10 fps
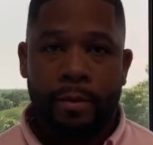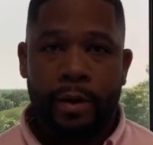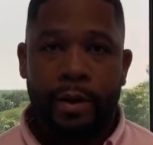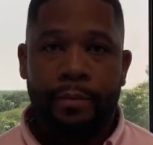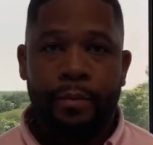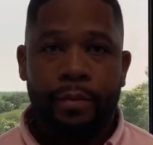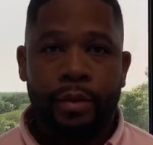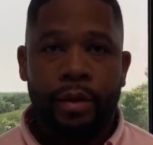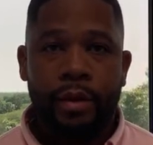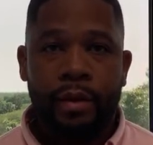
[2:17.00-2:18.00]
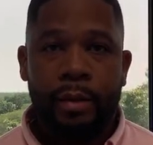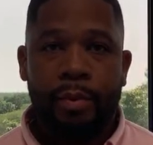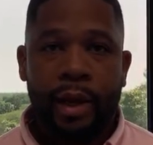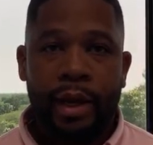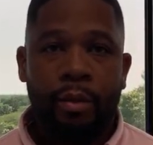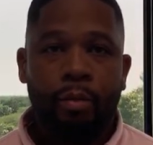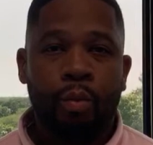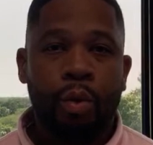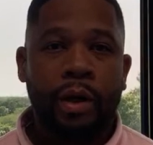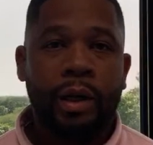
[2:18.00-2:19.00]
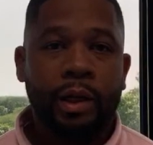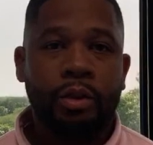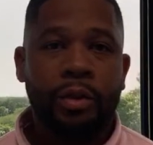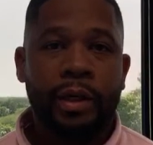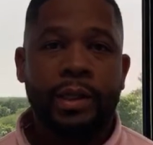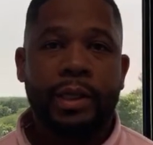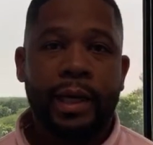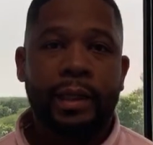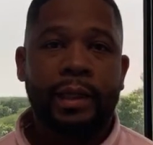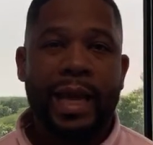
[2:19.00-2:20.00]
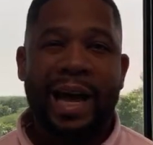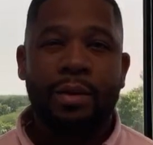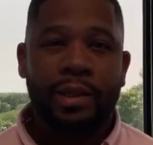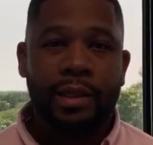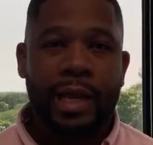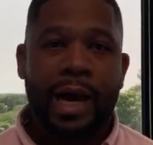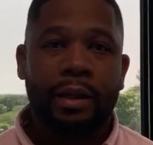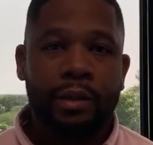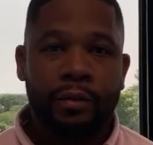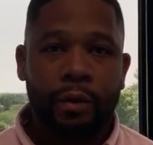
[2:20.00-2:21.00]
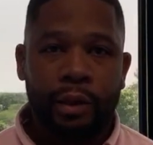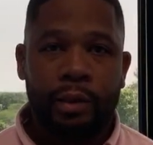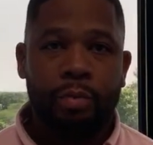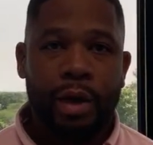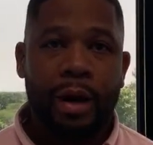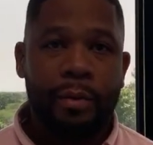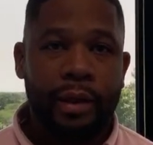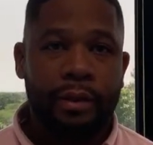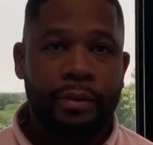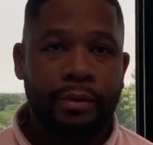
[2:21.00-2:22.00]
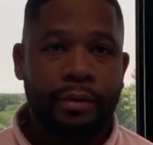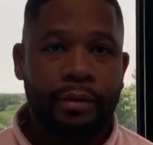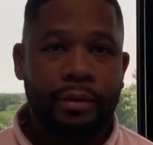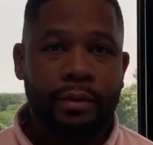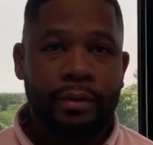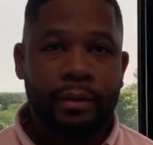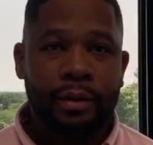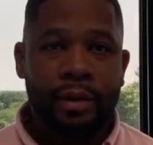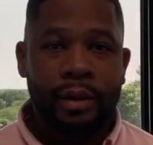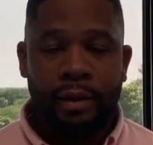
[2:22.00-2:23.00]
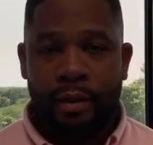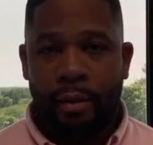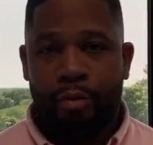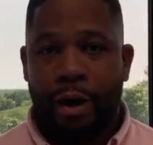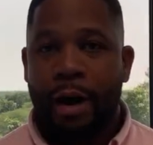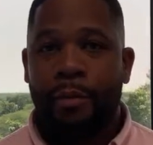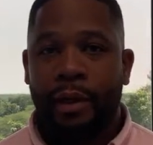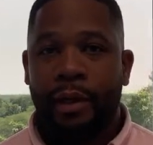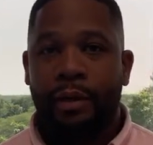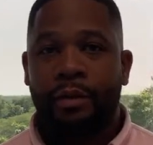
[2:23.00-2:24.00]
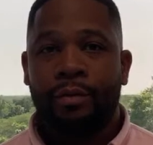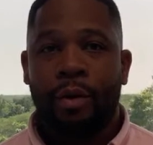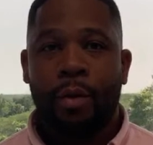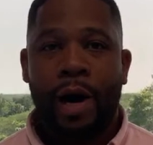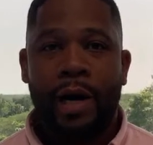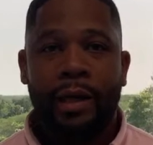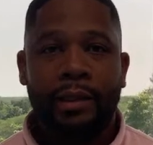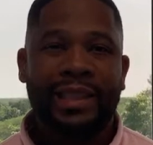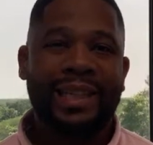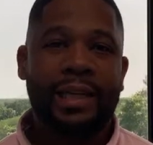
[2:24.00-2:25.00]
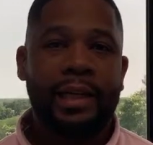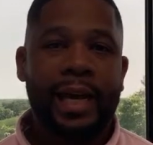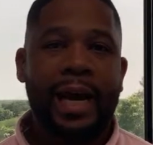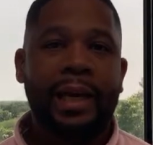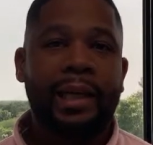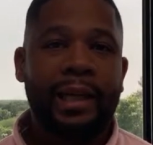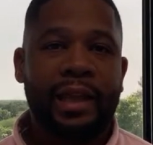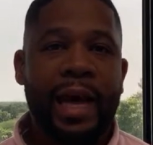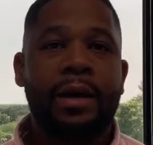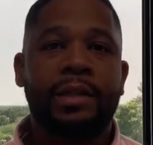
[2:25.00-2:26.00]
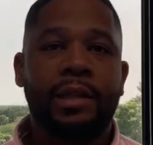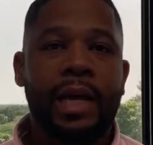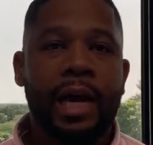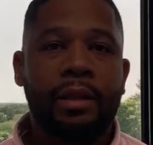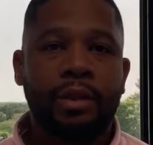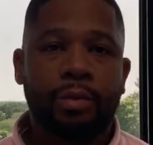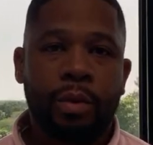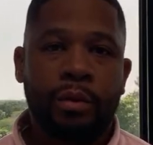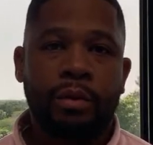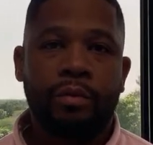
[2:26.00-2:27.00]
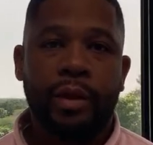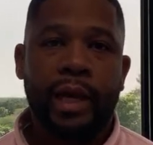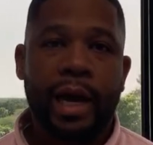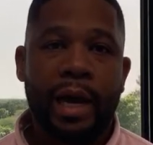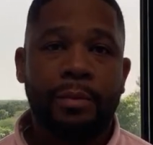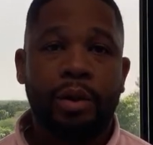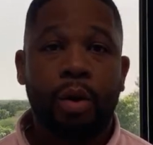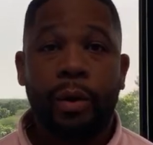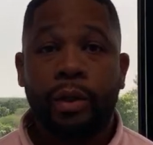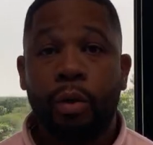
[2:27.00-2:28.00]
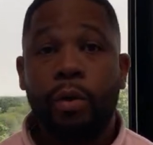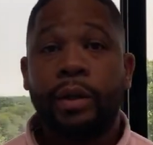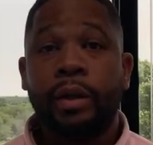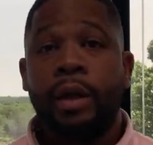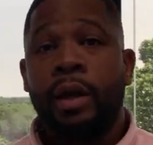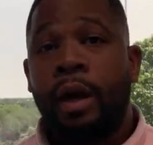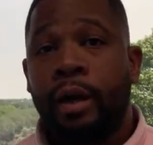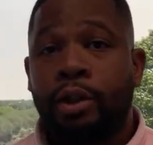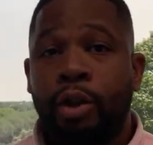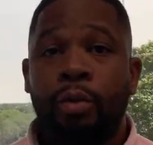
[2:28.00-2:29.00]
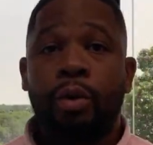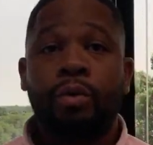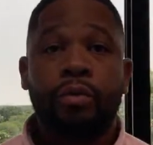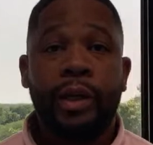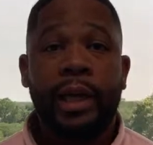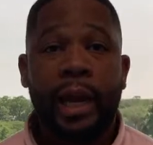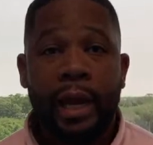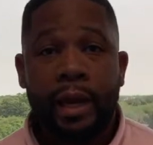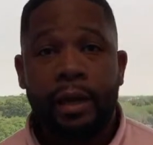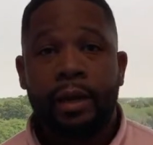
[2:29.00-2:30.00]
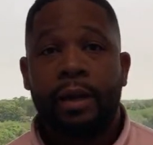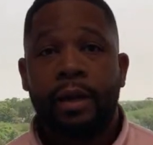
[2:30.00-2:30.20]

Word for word: right? They paid one hundred and ten thousand dollars for this property. The property requires ninety thousand dollars worth of rehab. So we're doing a two or oh three k